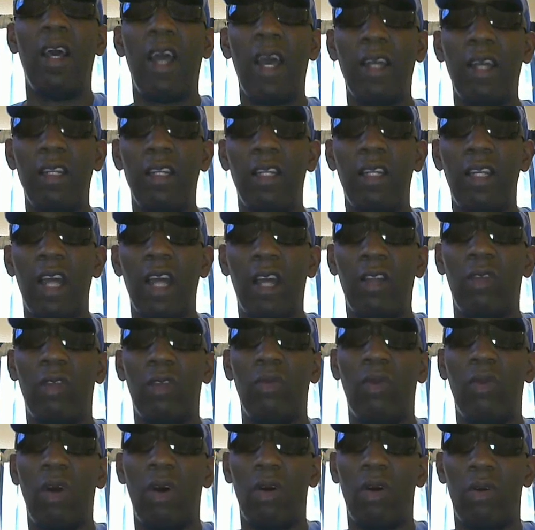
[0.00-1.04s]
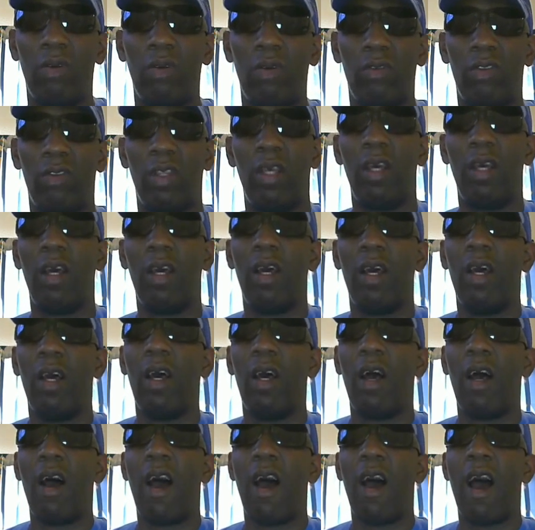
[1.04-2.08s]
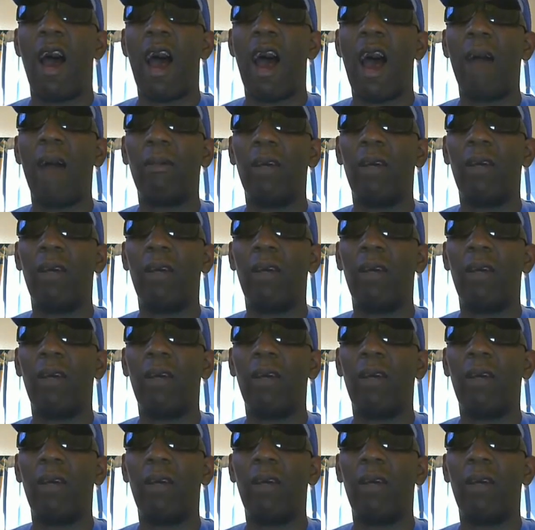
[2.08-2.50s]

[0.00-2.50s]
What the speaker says: and the other roles. I'm